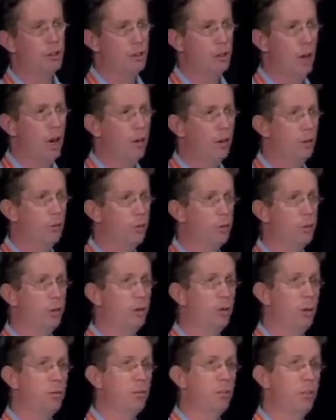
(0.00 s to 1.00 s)
sign-on
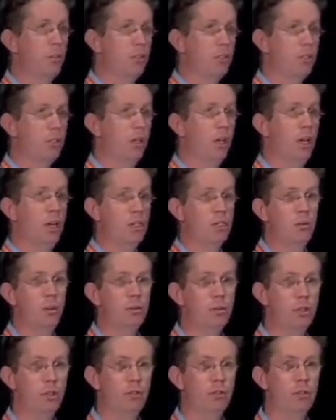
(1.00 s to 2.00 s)
between web service clients and
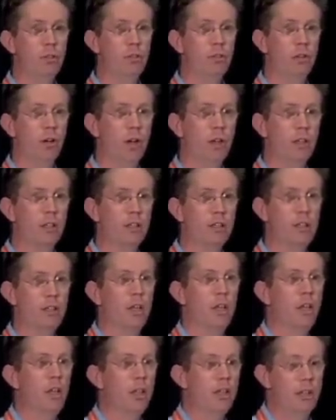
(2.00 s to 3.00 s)
web service providers,
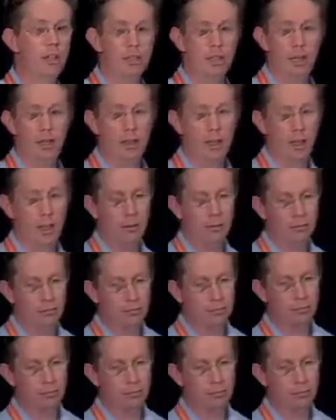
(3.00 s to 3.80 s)
things like that.